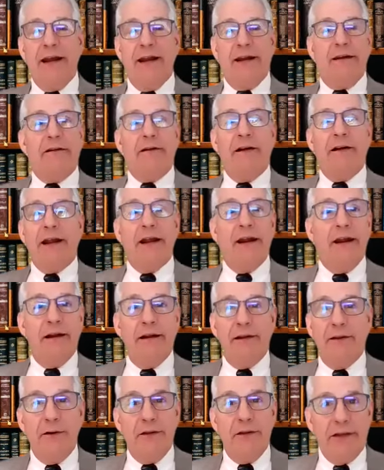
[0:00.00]
day of
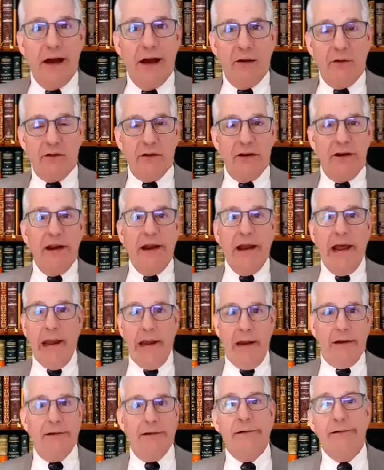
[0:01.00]
drinking in
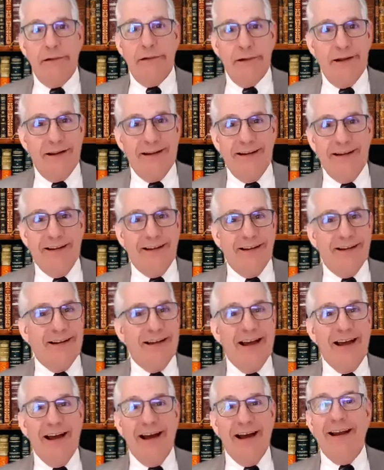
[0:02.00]
2008,
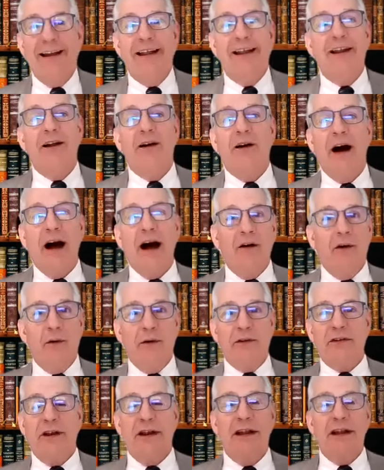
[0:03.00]
I didn't know
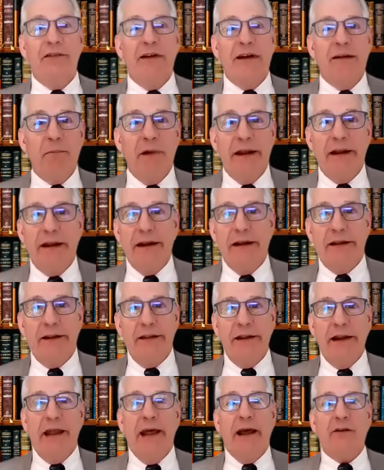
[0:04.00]
how I was going to even make
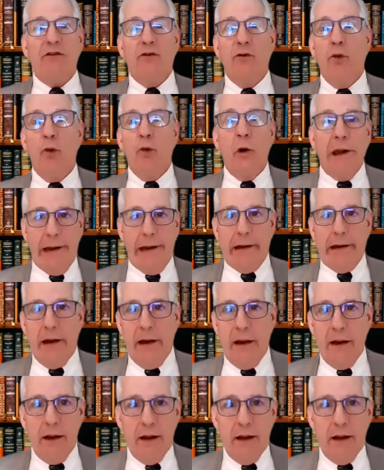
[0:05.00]
it to the next week.